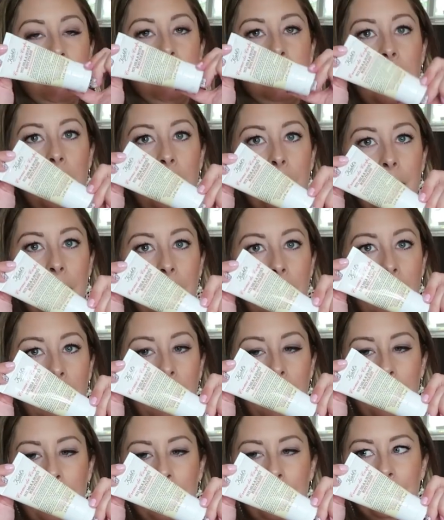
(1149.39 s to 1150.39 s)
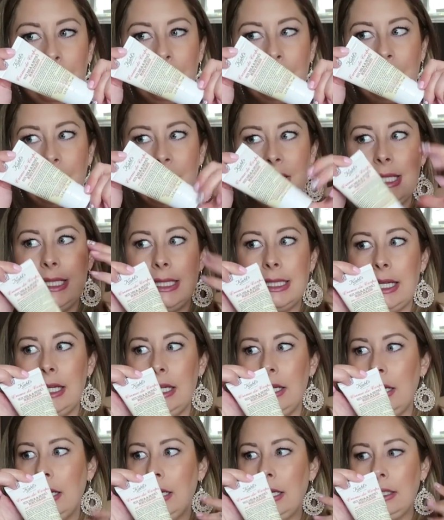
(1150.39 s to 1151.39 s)
some
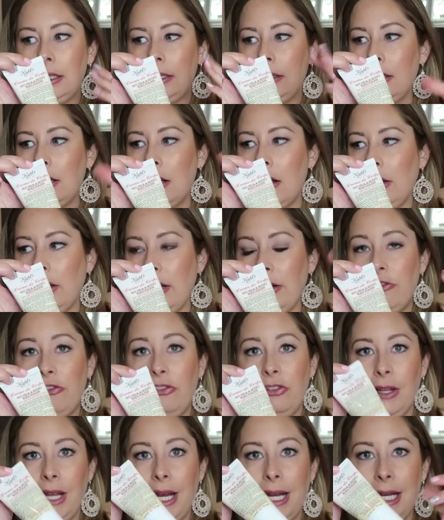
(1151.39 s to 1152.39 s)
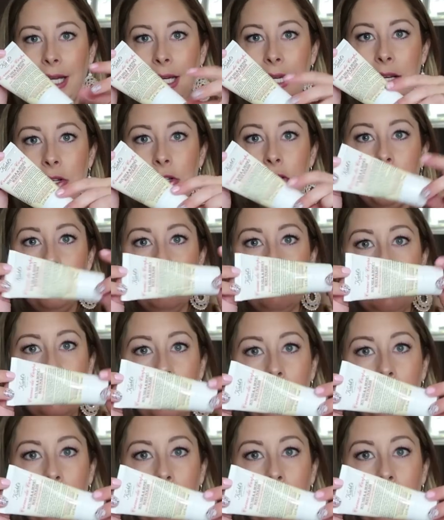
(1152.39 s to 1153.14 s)
skin like flaking issues,